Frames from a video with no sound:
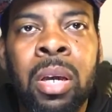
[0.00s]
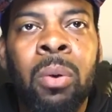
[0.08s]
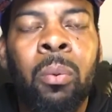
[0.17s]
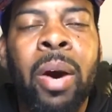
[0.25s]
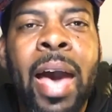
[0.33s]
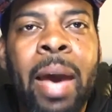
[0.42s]

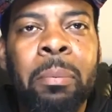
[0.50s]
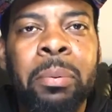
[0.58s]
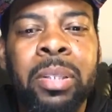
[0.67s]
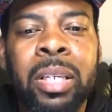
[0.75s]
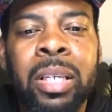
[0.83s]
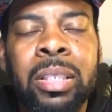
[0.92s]
What
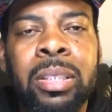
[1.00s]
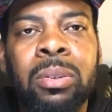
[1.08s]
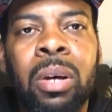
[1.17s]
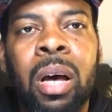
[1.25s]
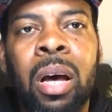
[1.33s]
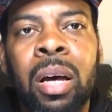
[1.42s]
happened is
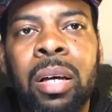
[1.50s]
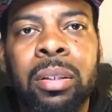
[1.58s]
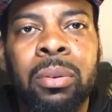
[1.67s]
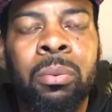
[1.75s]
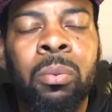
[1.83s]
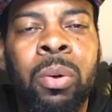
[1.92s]

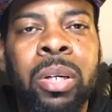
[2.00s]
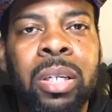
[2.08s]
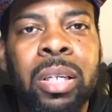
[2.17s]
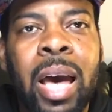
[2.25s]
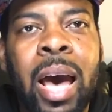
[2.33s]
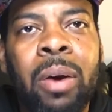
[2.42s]
one of
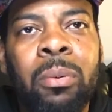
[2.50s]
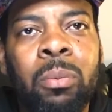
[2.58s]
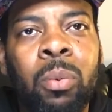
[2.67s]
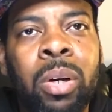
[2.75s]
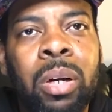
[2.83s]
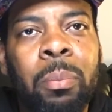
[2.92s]

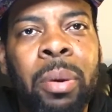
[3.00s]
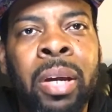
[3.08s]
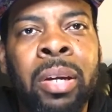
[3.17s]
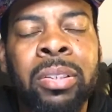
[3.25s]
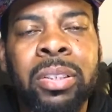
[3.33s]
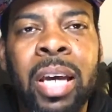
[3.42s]
the
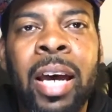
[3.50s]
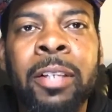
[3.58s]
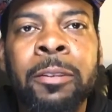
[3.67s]
Barron's guy,